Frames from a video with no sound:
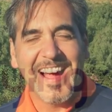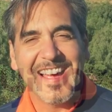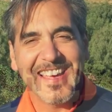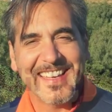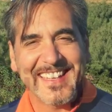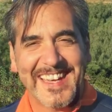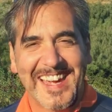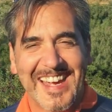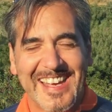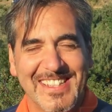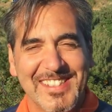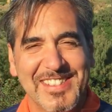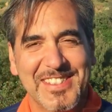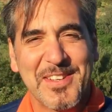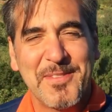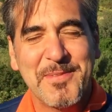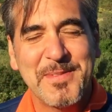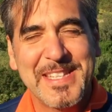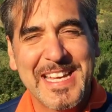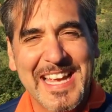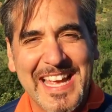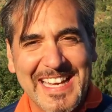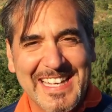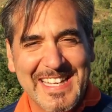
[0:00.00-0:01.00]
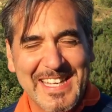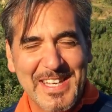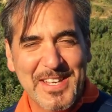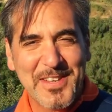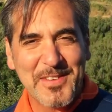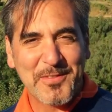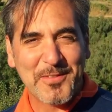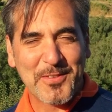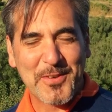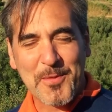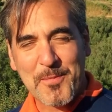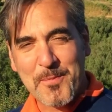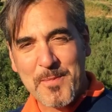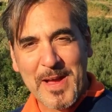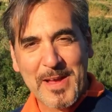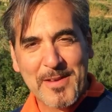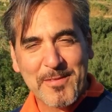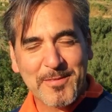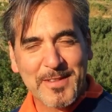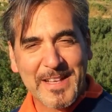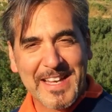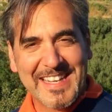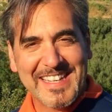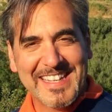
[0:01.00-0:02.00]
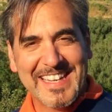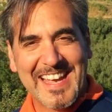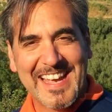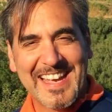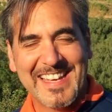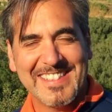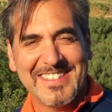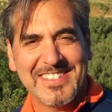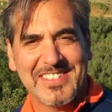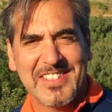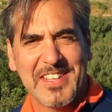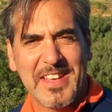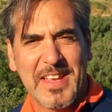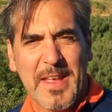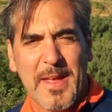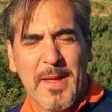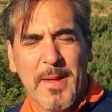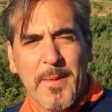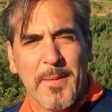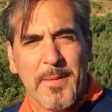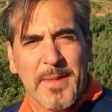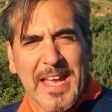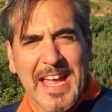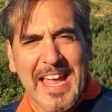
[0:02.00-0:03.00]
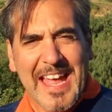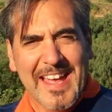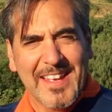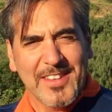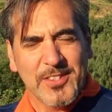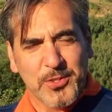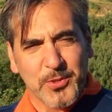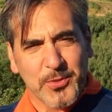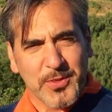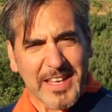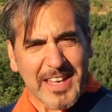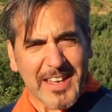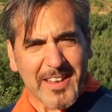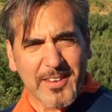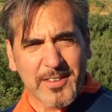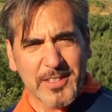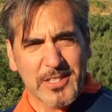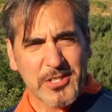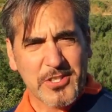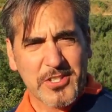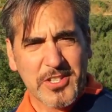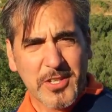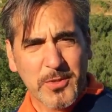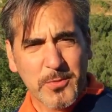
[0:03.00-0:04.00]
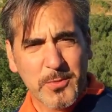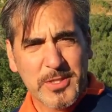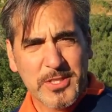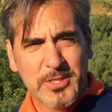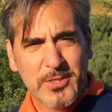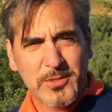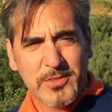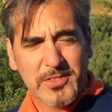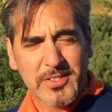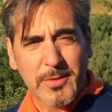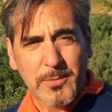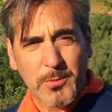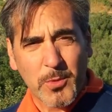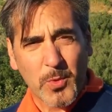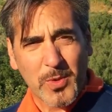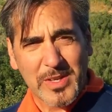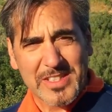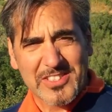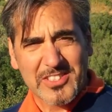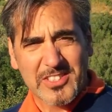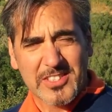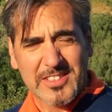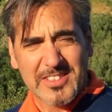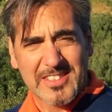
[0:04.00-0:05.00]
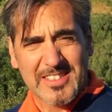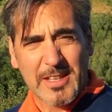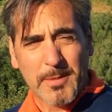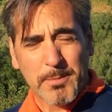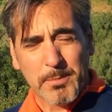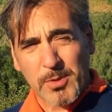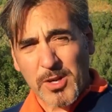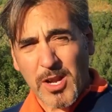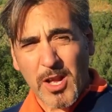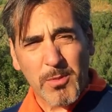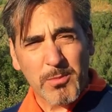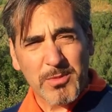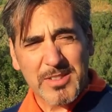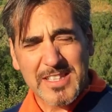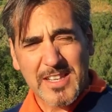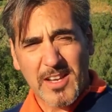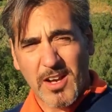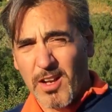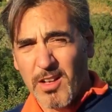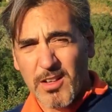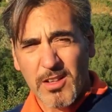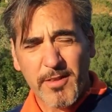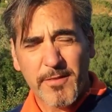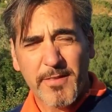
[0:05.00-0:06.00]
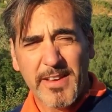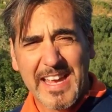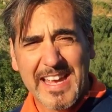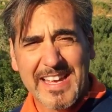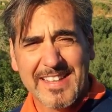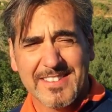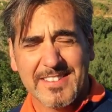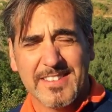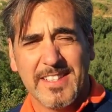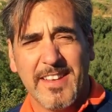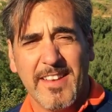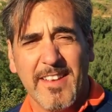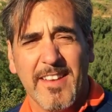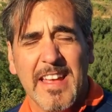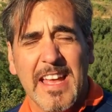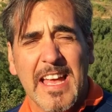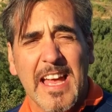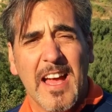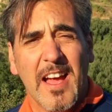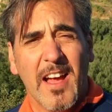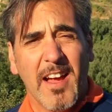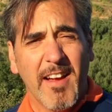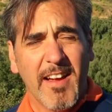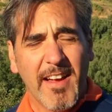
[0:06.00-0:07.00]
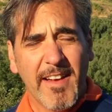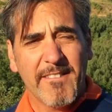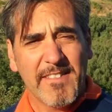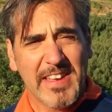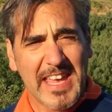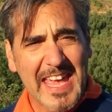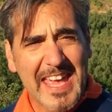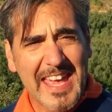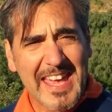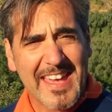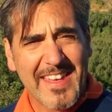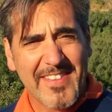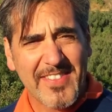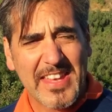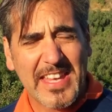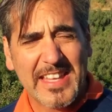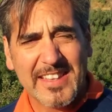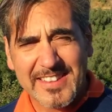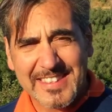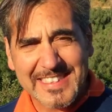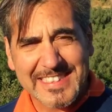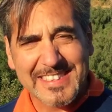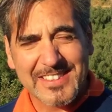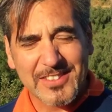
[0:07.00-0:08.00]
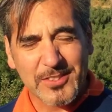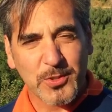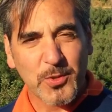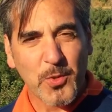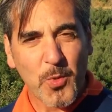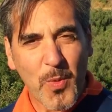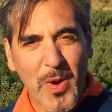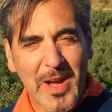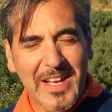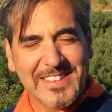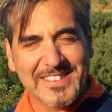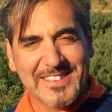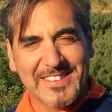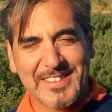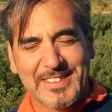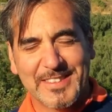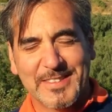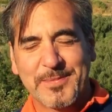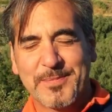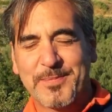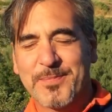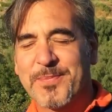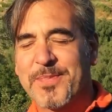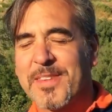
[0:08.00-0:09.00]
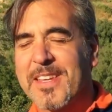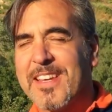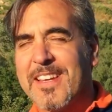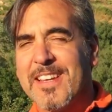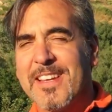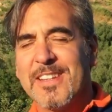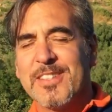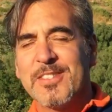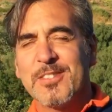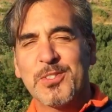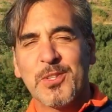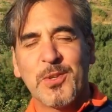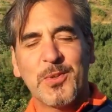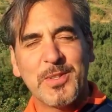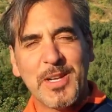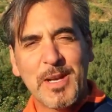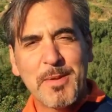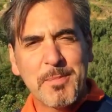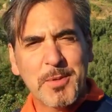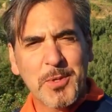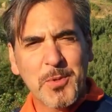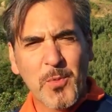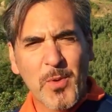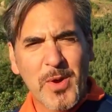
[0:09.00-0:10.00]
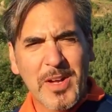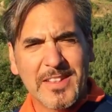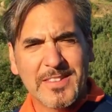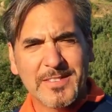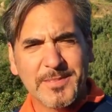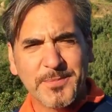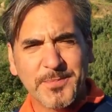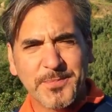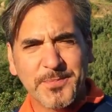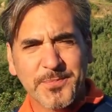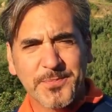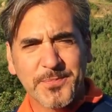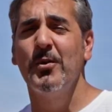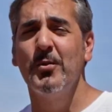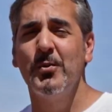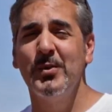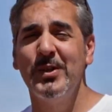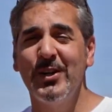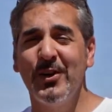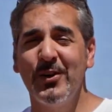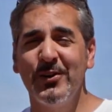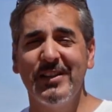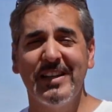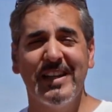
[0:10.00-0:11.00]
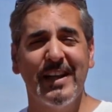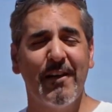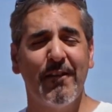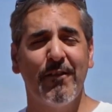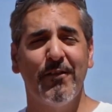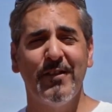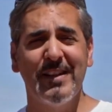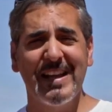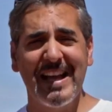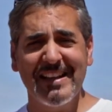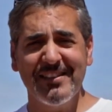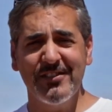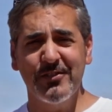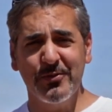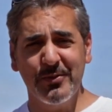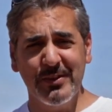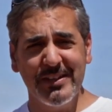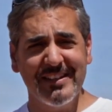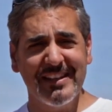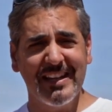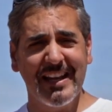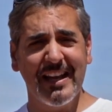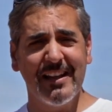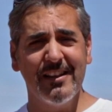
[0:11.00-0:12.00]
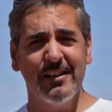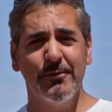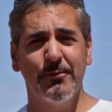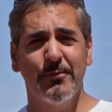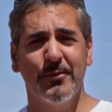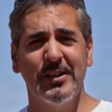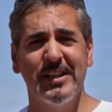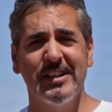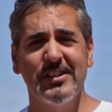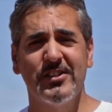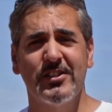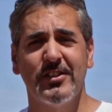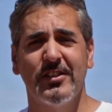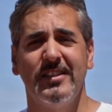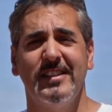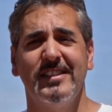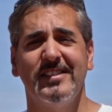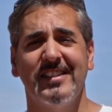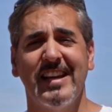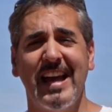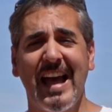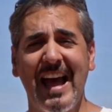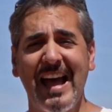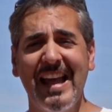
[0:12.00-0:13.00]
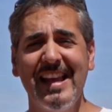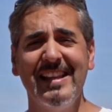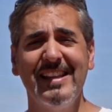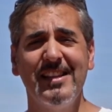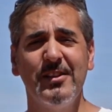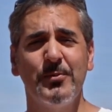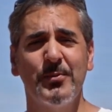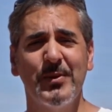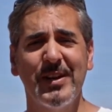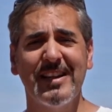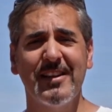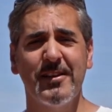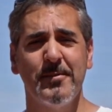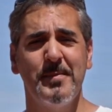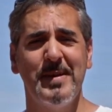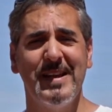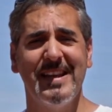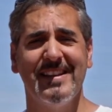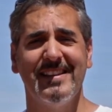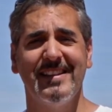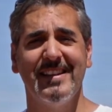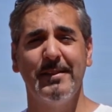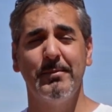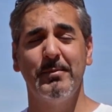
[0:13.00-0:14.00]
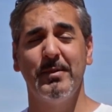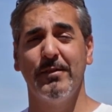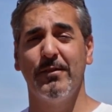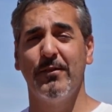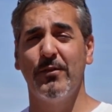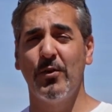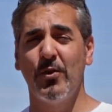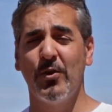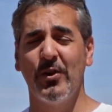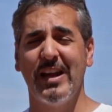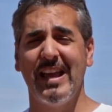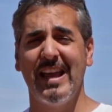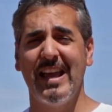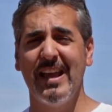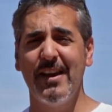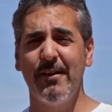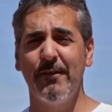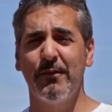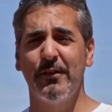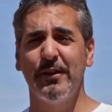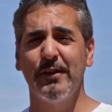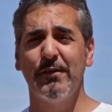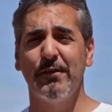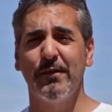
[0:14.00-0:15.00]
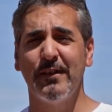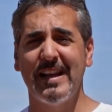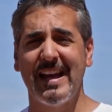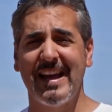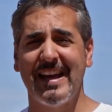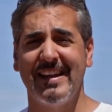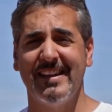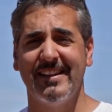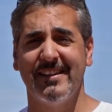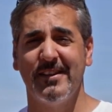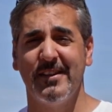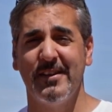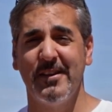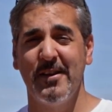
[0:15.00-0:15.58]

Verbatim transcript: Hi guys, I'm Danny from My Flying Eyes and today I'm going to share with you some questions that probably all of us have had at least once. So number one, we know that a flat trim calibration is highly recommended before every flight.